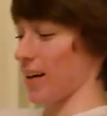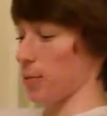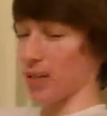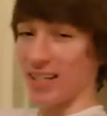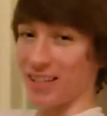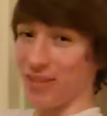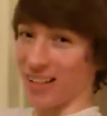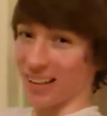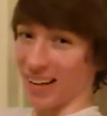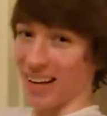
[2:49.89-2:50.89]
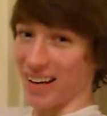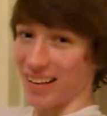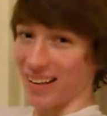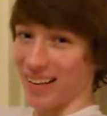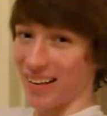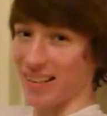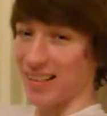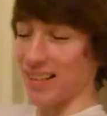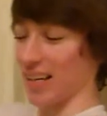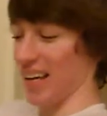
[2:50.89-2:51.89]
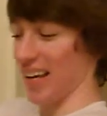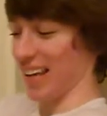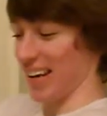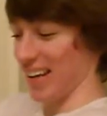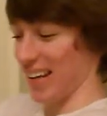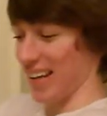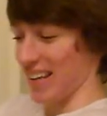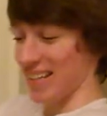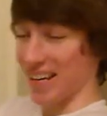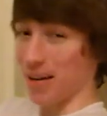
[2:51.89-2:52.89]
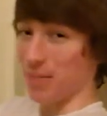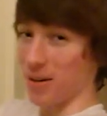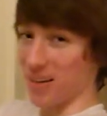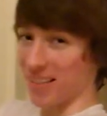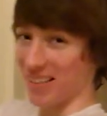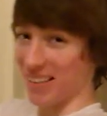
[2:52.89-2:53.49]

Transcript: We need faith in God and to help us.